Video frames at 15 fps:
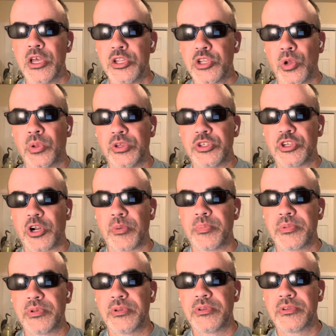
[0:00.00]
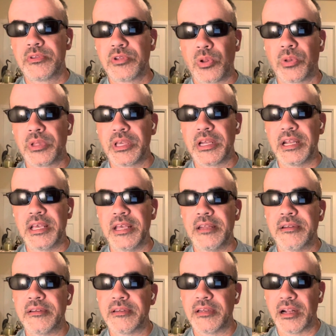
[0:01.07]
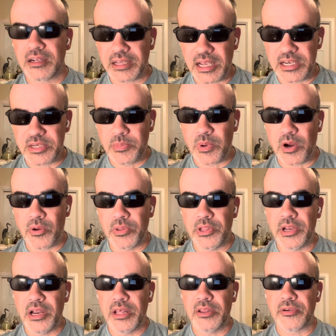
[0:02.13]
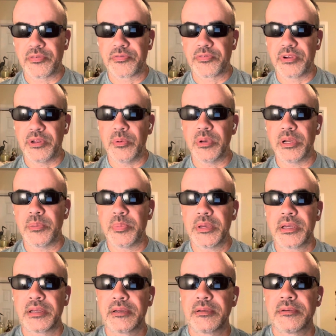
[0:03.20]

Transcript: Totally sharp, totally gonna hit. I'll catch you tomorrow with another free winning pick.